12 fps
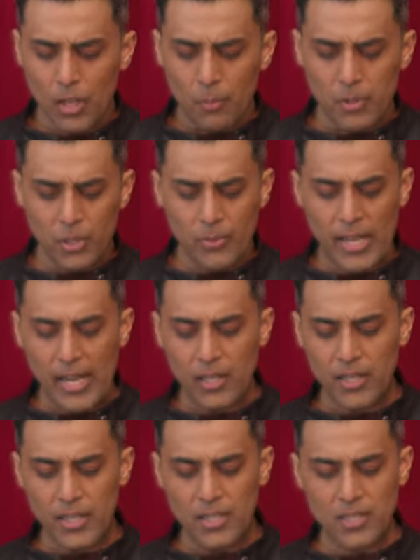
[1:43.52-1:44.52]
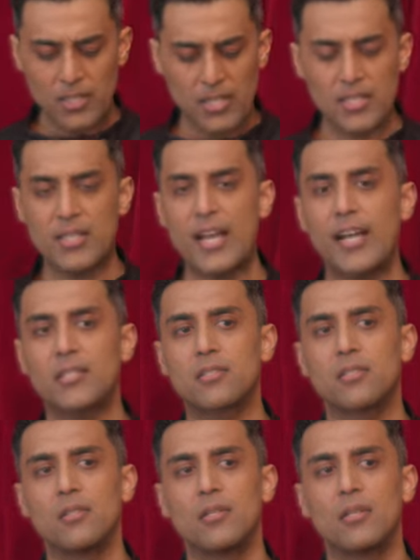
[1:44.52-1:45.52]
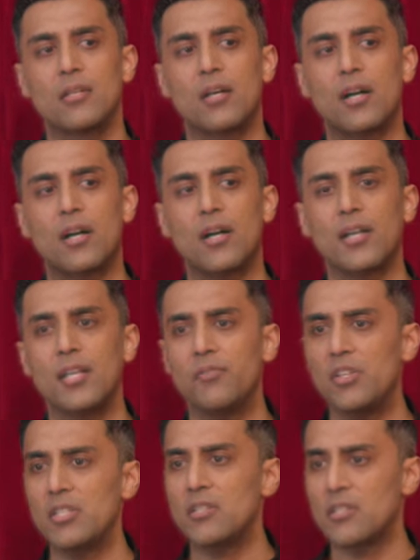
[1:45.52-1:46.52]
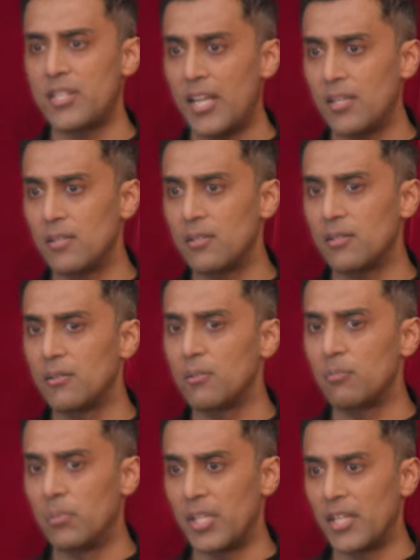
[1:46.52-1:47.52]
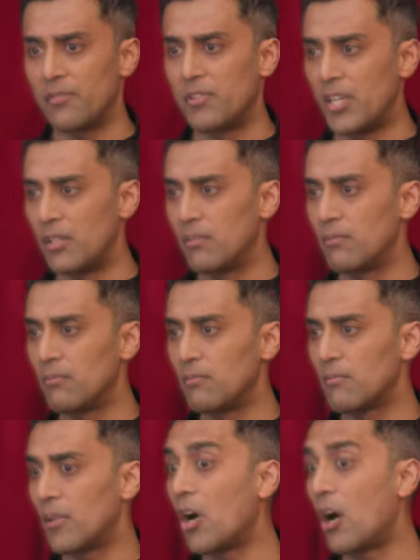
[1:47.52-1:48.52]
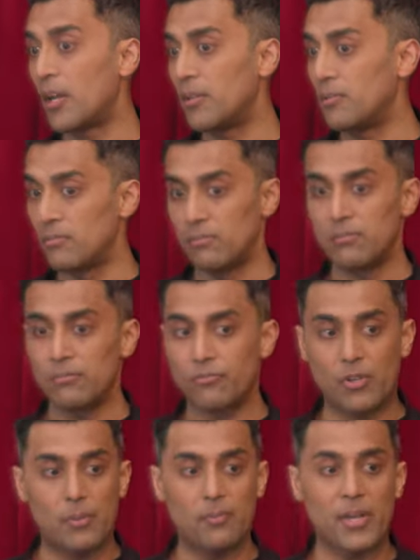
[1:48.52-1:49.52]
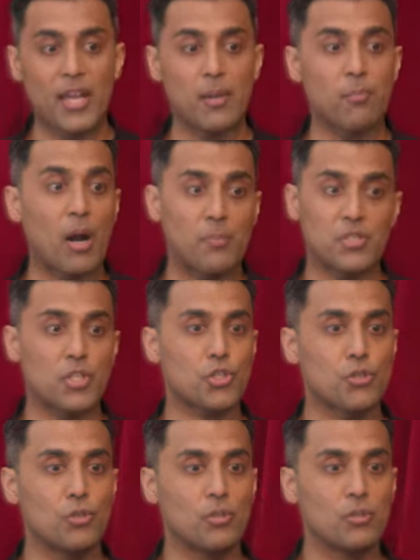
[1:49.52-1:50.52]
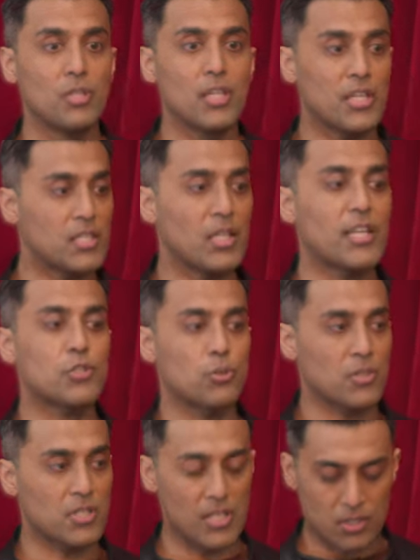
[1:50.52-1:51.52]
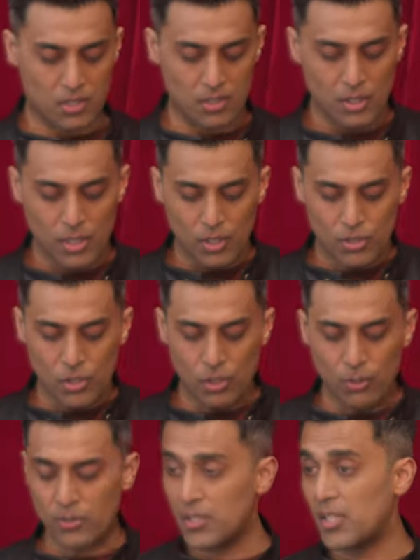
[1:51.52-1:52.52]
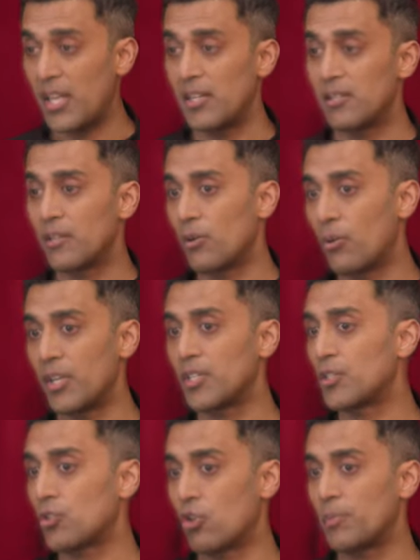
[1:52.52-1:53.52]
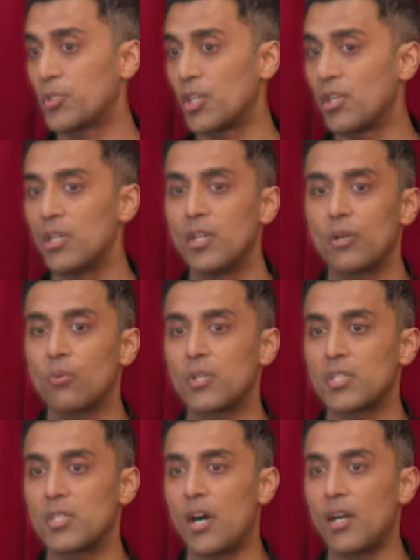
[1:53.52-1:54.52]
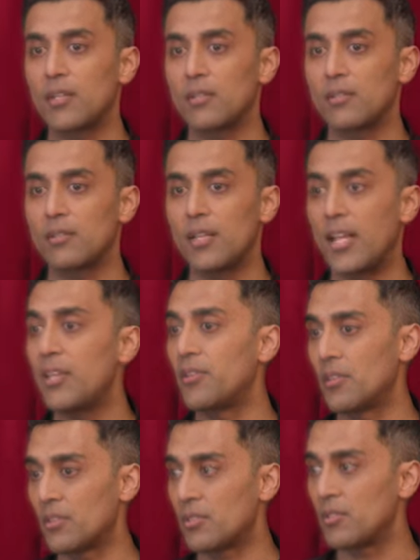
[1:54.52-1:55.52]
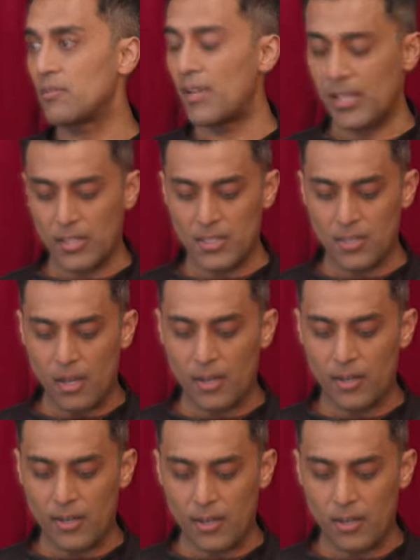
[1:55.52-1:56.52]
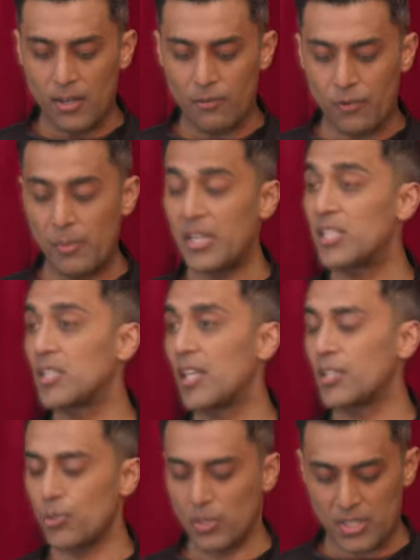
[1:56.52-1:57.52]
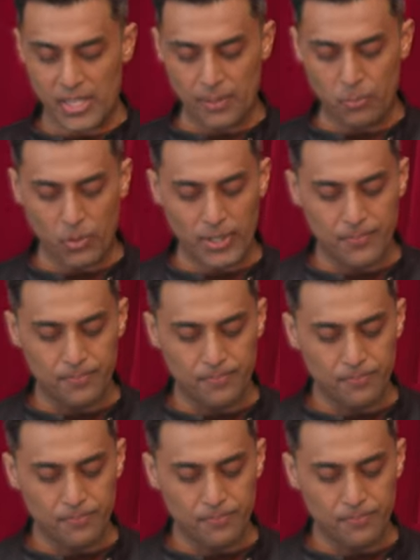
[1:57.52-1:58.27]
But the reality is, is that uh, even Satan believed in God from a propositional intellectual sense. So Satan, according to scripture, was not an atheist, at least not uh, from an intellectual standpoint.